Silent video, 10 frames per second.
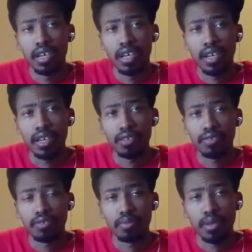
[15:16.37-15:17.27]
I had
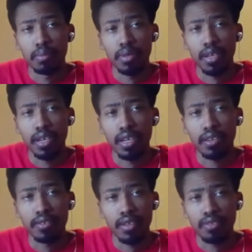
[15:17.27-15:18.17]

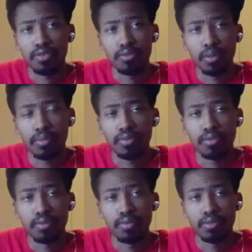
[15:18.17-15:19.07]
like 2
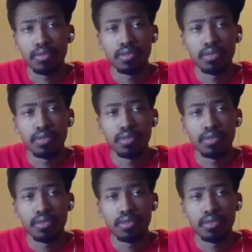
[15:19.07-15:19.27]
episodes,